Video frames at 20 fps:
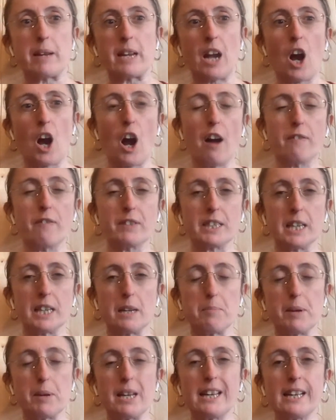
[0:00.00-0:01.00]
half
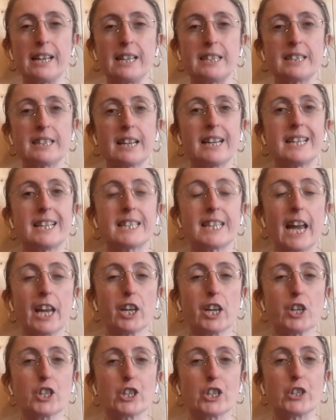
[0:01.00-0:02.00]
tip is take
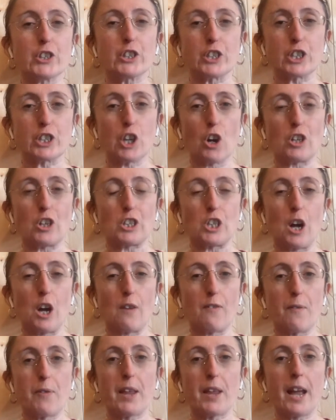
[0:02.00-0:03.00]
your shoes and socks
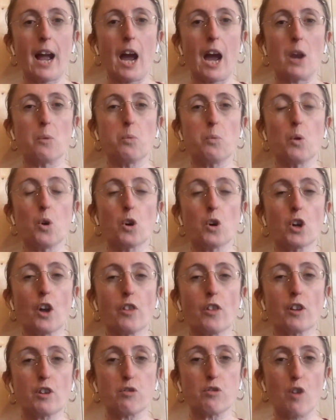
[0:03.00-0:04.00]
off and walk
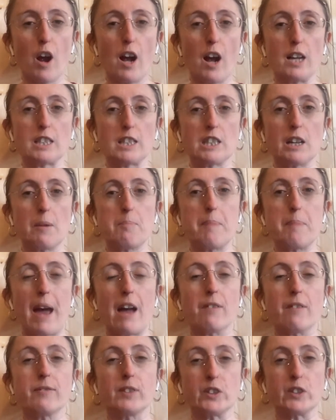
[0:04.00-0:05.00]
on the grass
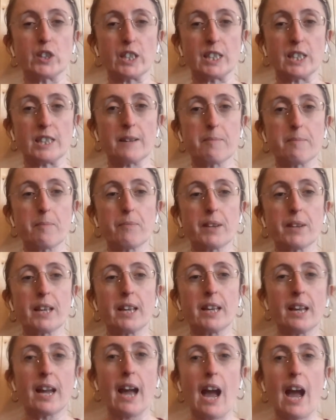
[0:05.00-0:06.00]
barefooted,
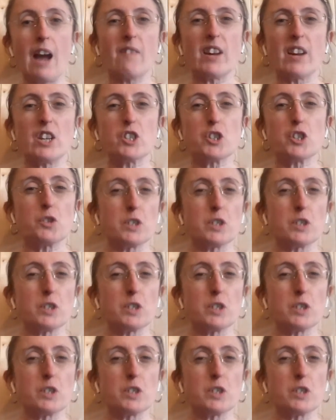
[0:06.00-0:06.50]
and then do